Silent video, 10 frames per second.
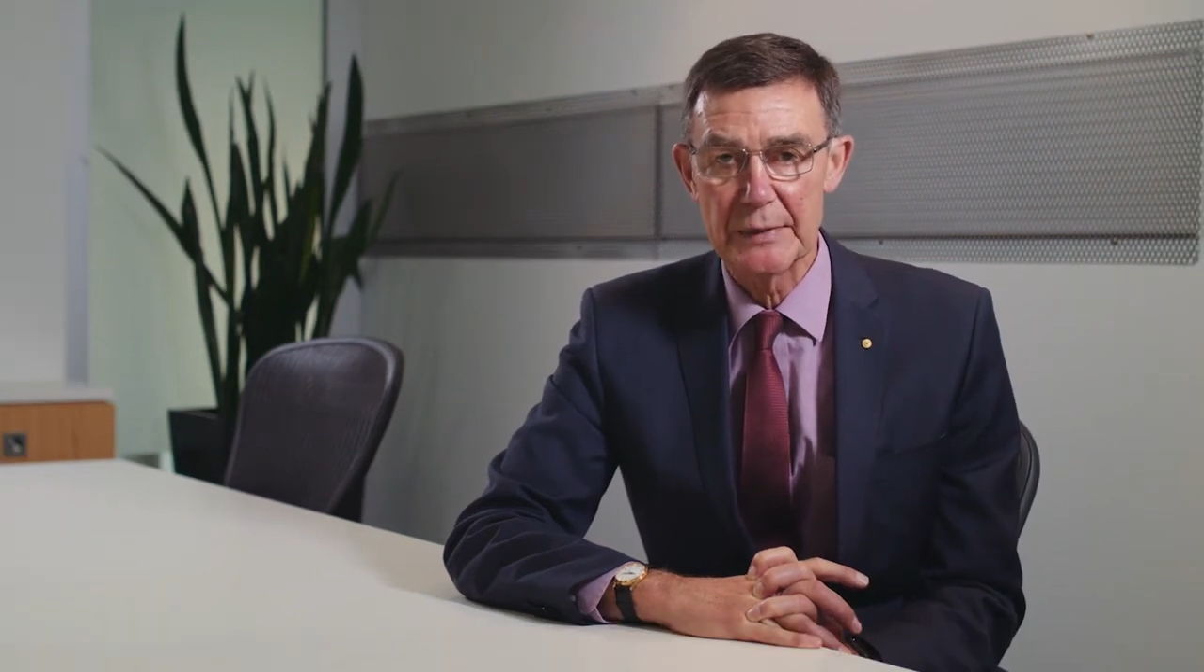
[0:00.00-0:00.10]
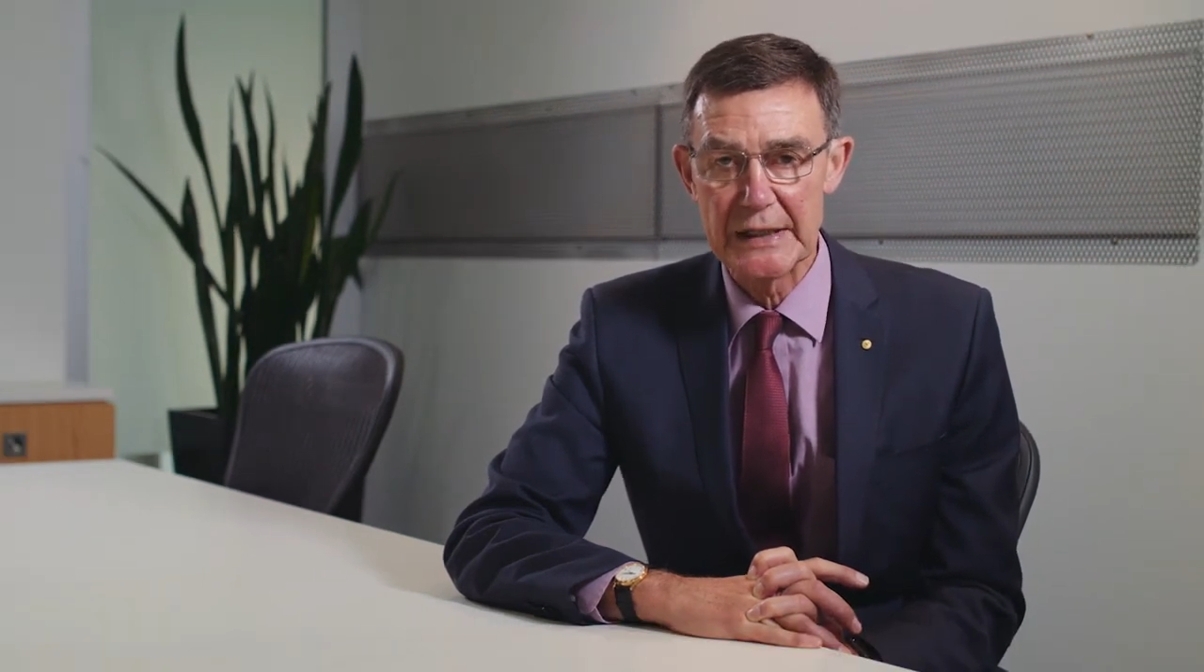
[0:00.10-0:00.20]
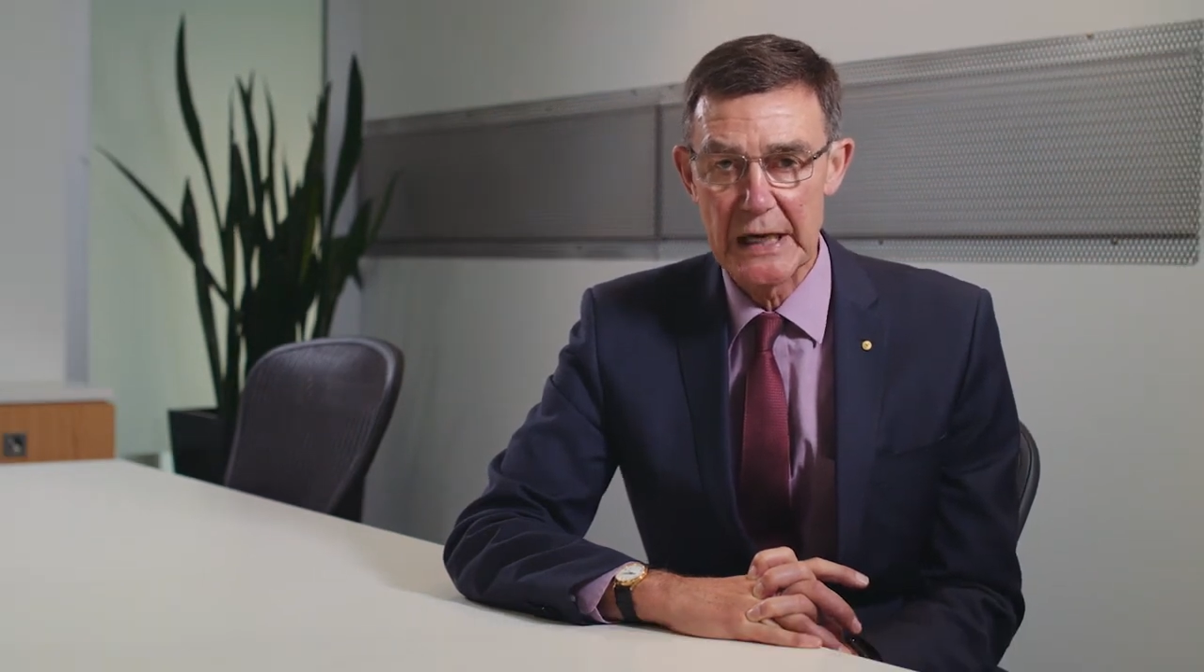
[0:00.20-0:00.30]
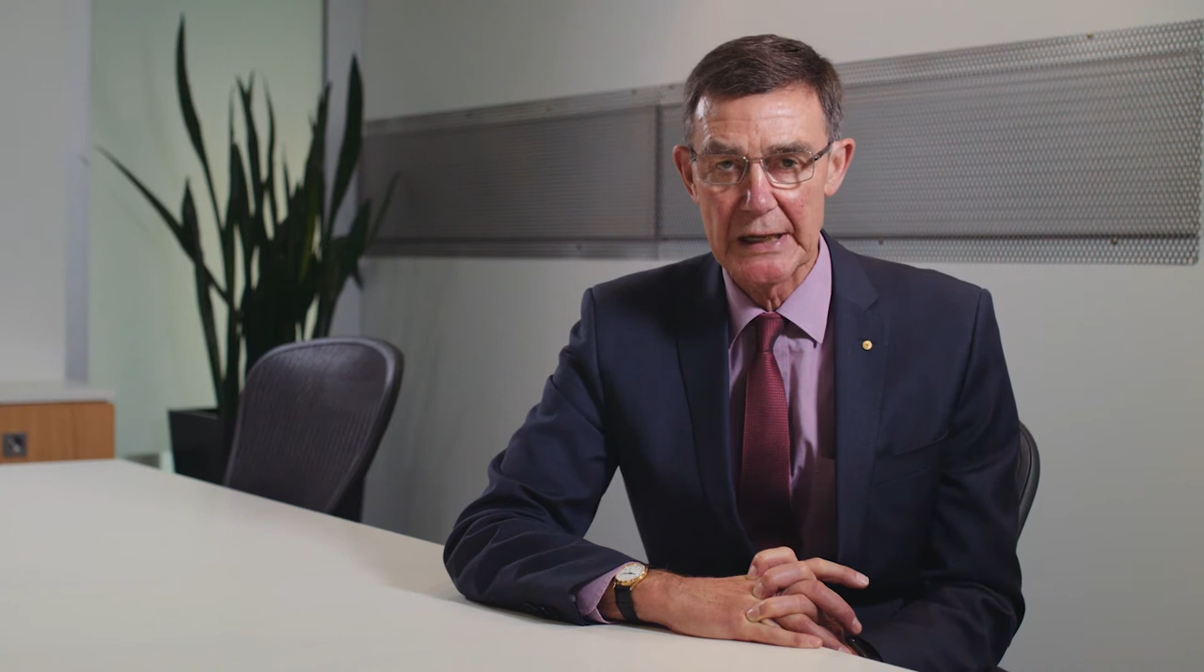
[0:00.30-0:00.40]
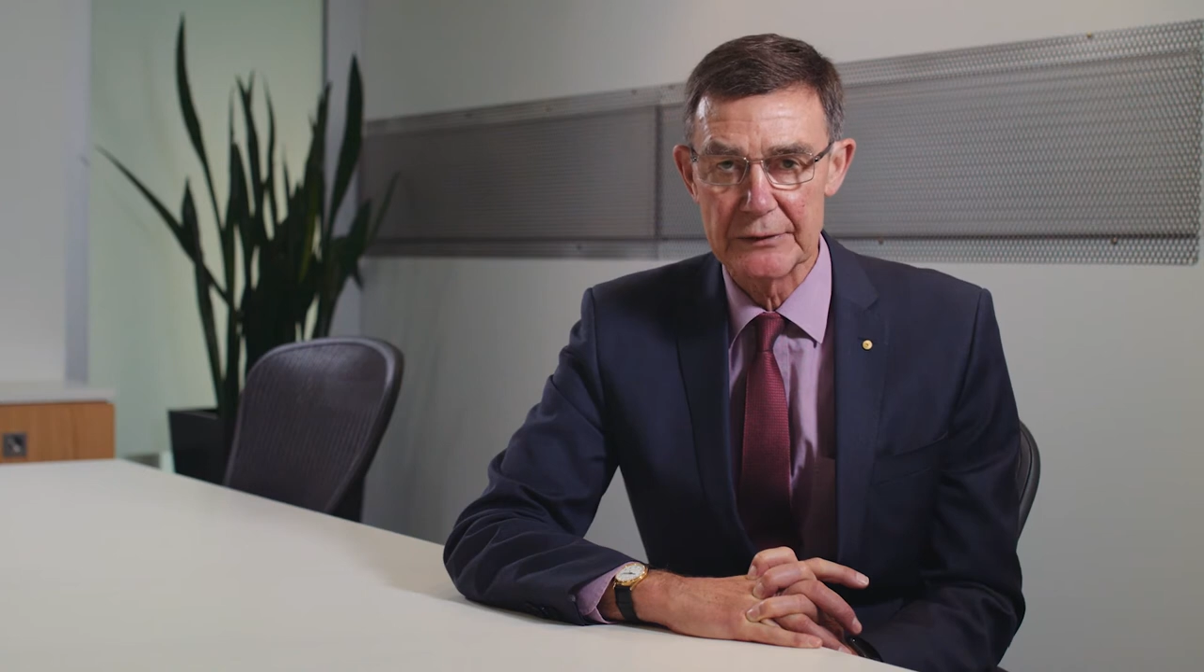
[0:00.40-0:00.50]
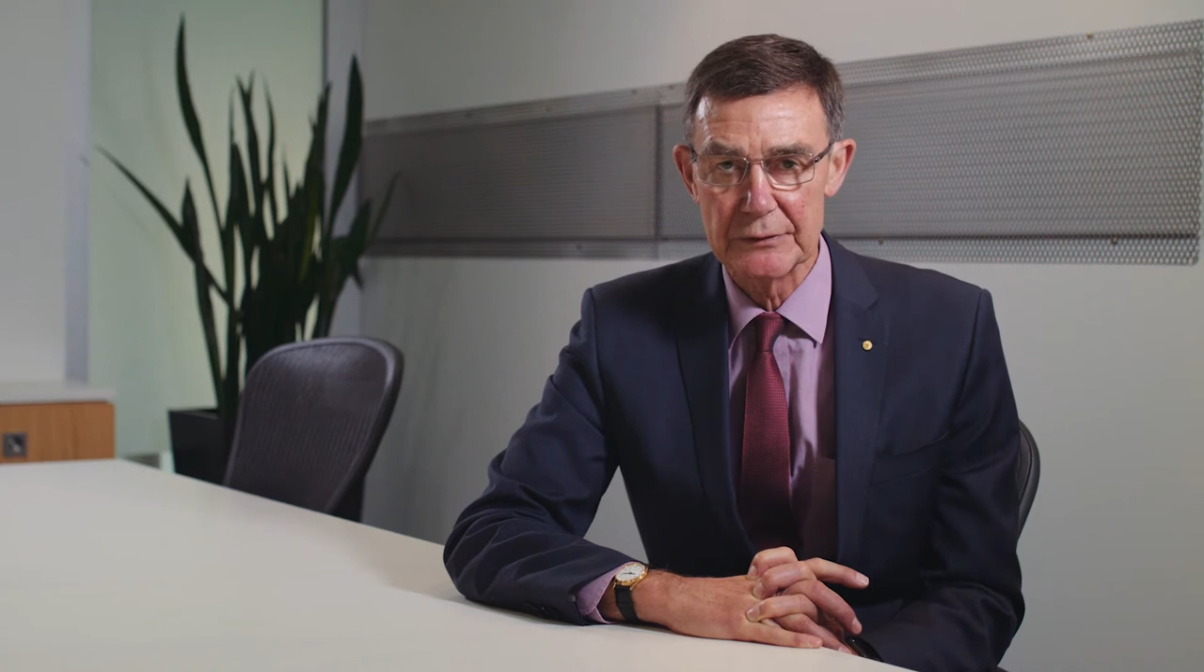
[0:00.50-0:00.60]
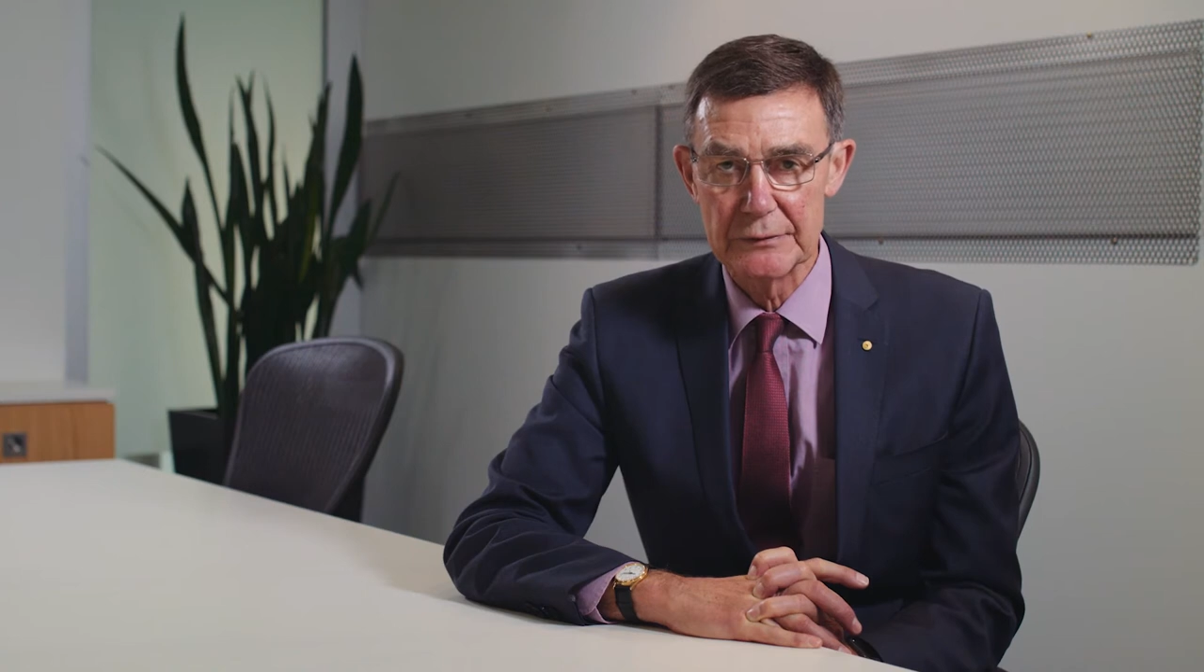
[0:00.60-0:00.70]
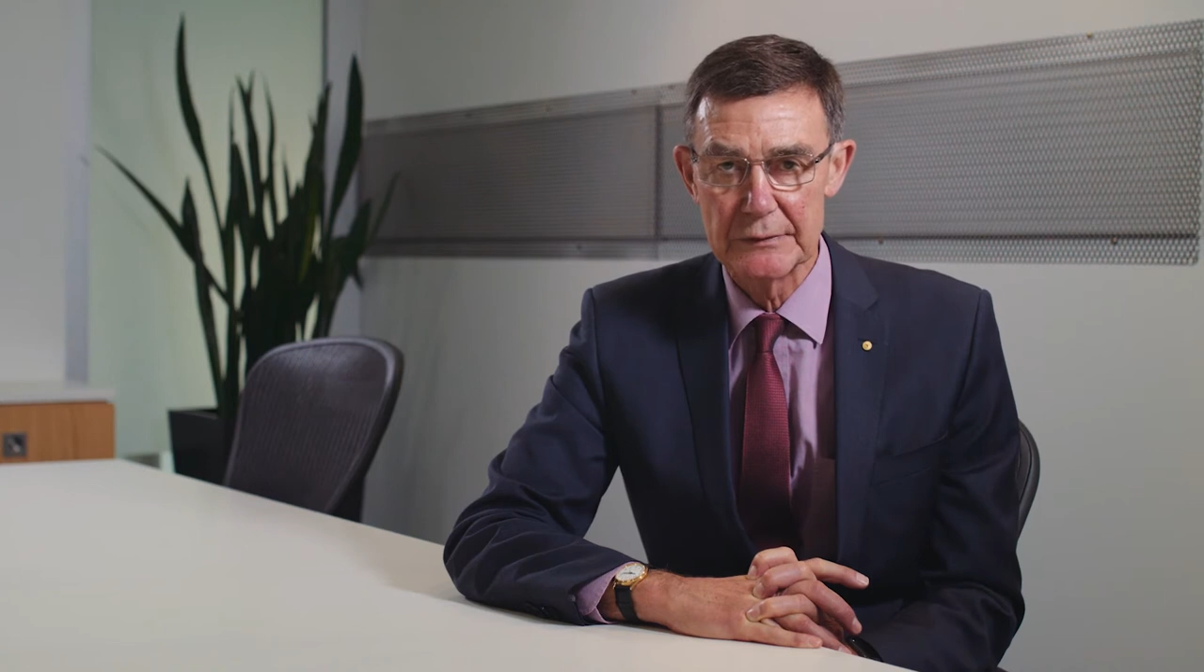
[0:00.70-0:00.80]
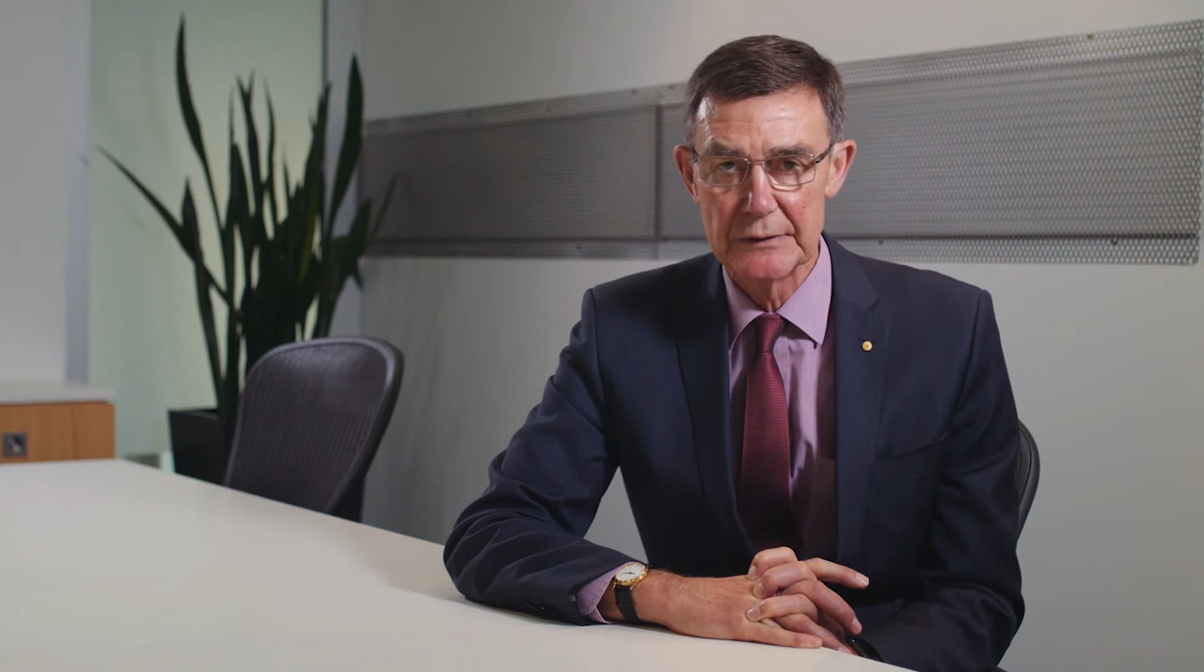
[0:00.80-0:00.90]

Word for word: been idle.